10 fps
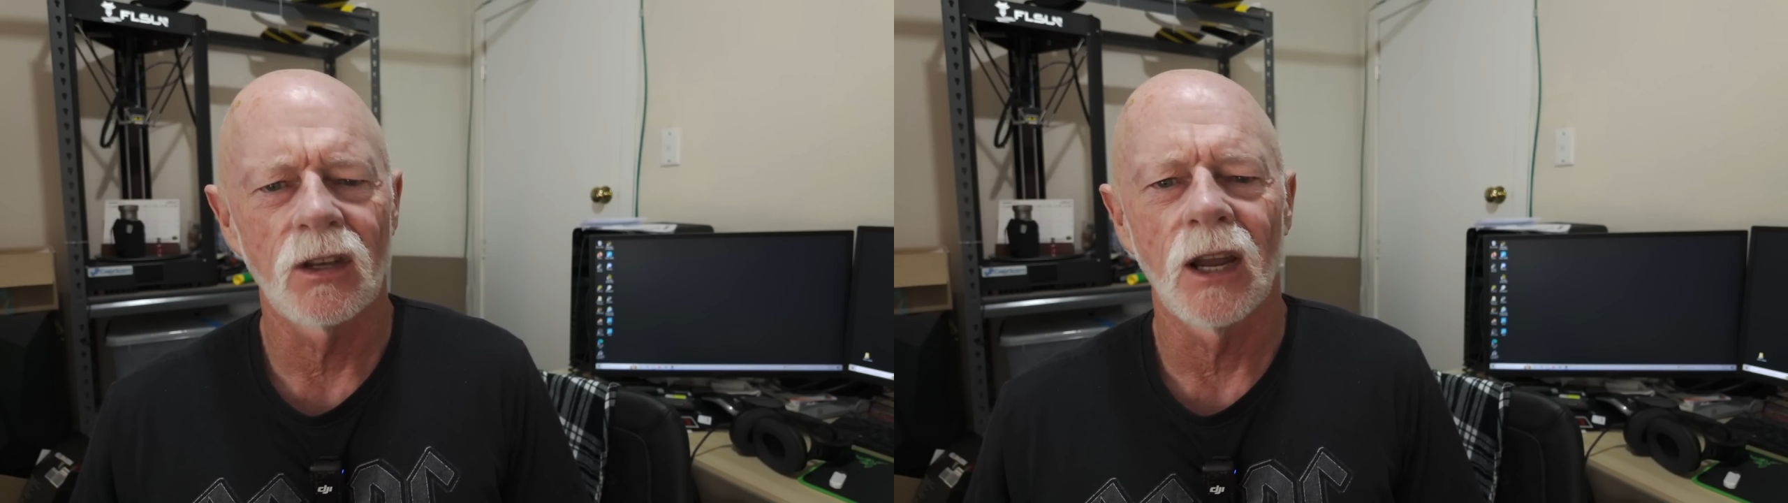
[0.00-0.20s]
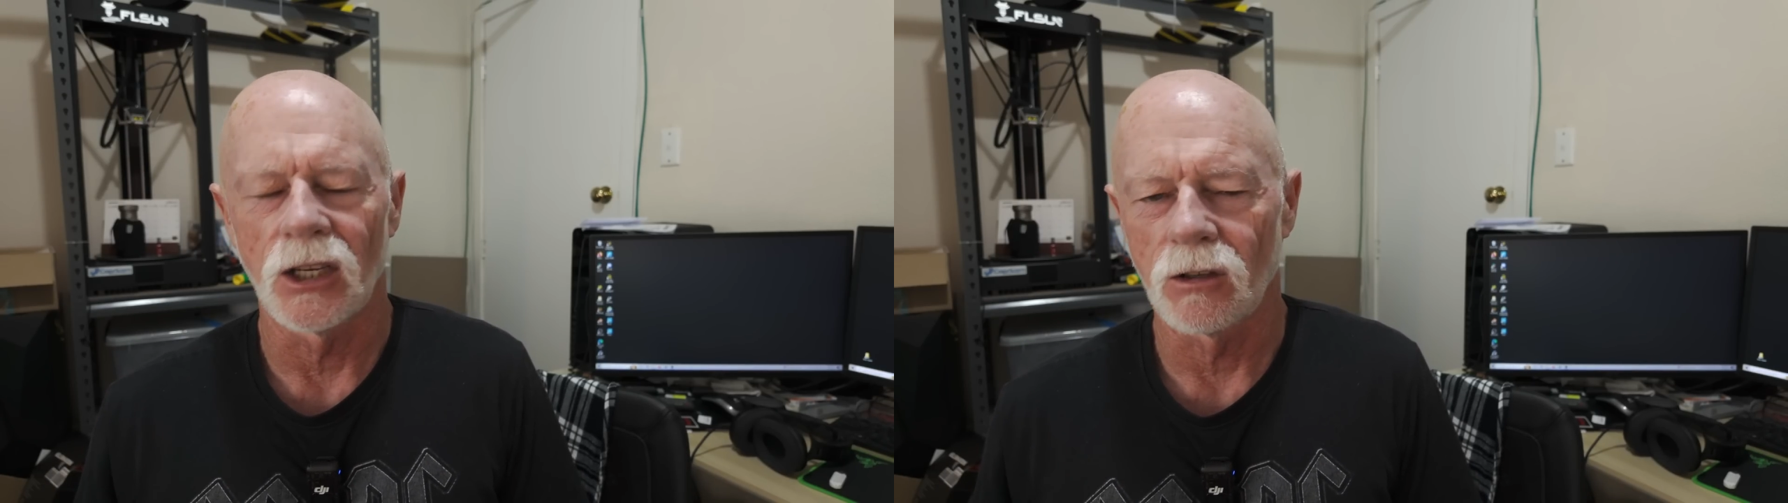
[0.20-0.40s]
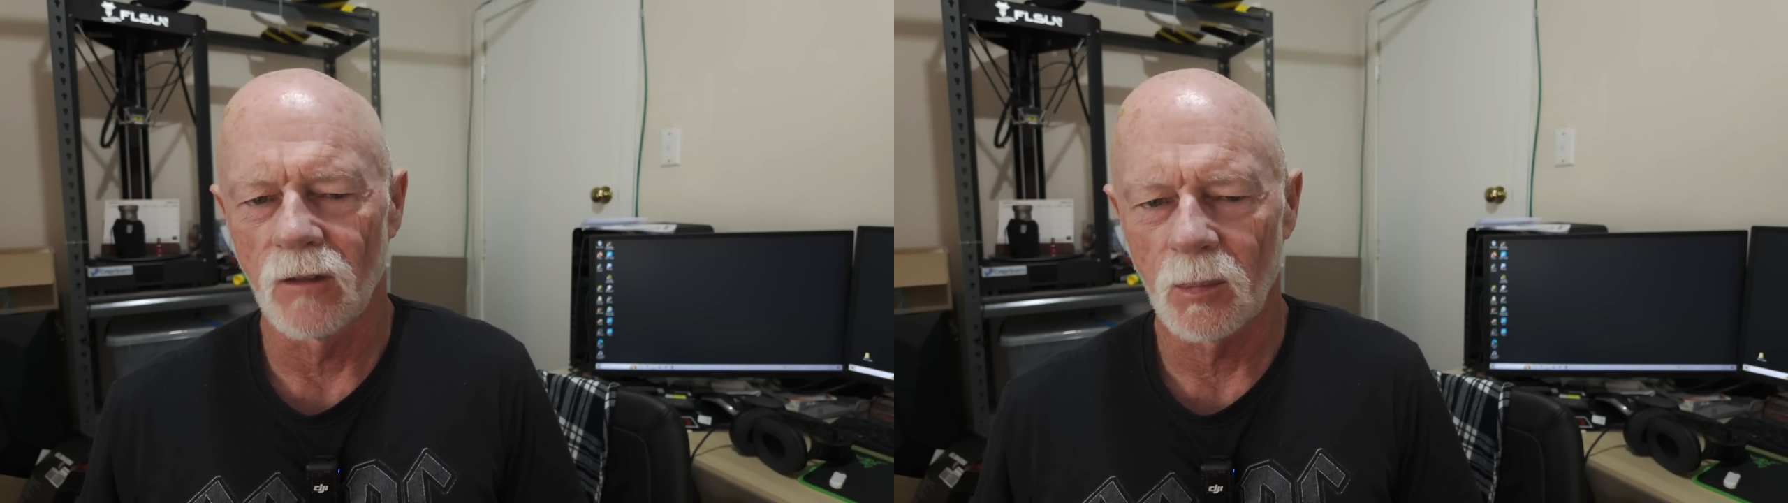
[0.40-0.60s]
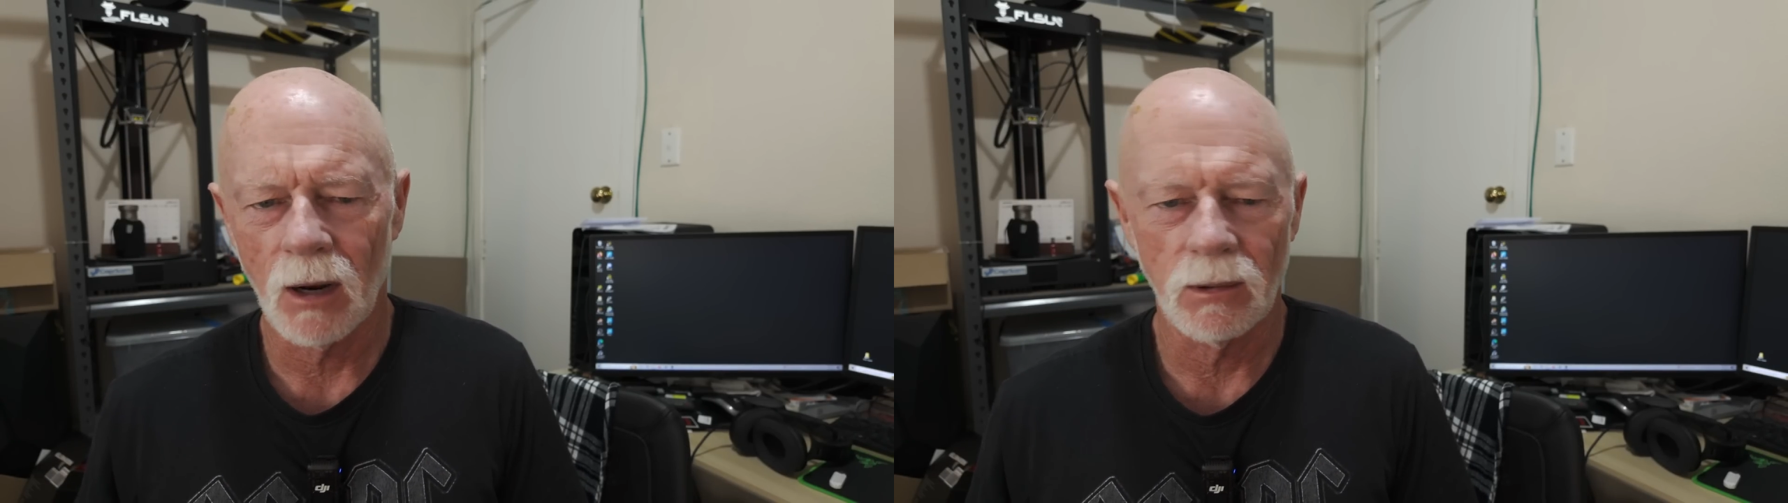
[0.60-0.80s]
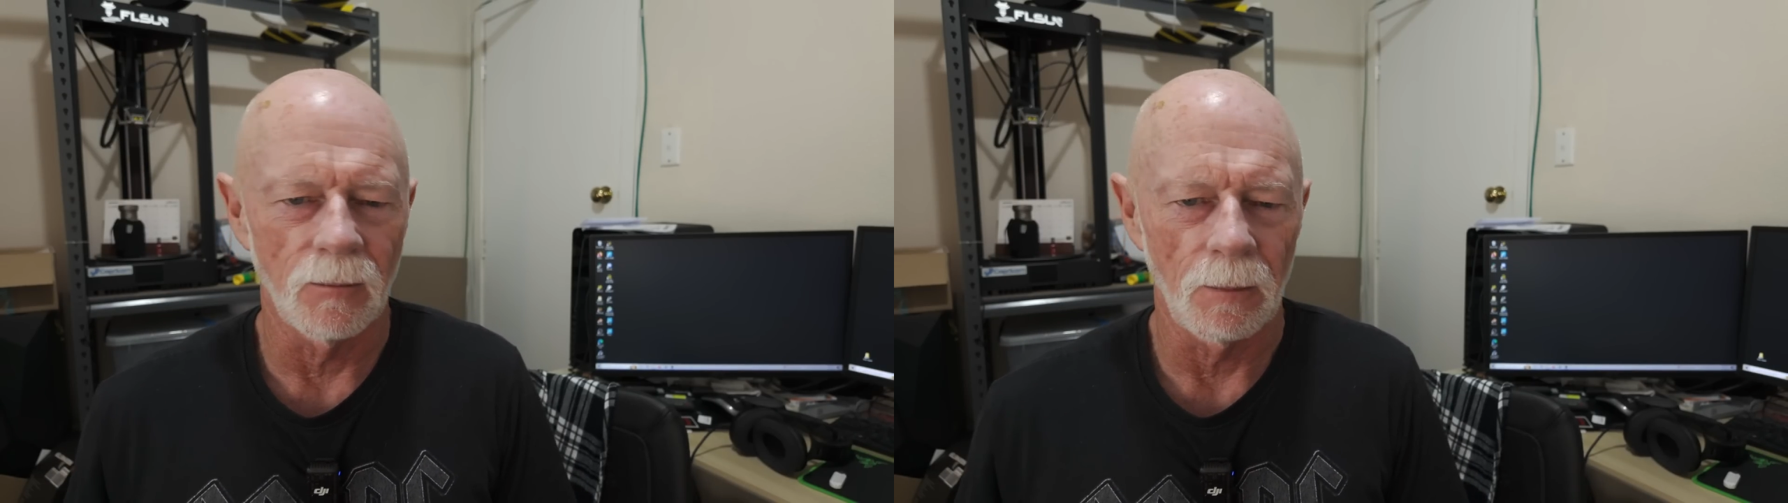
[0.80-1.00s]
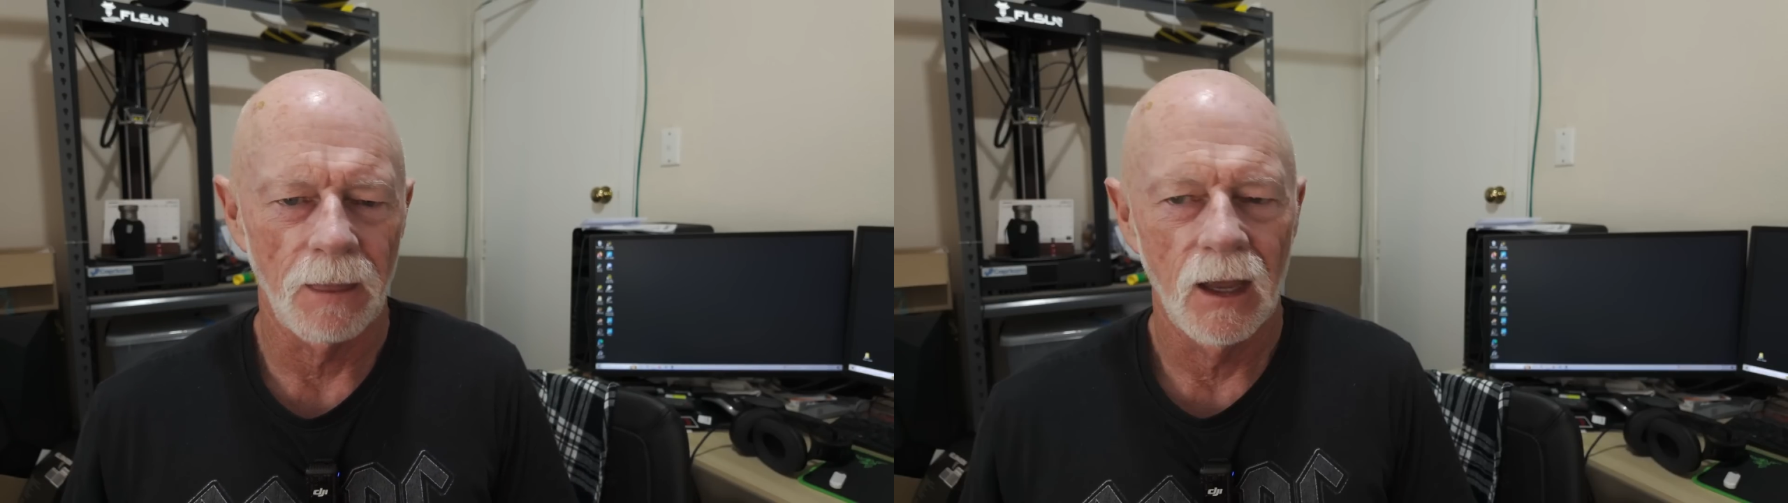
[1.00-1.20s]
the nature of the problem.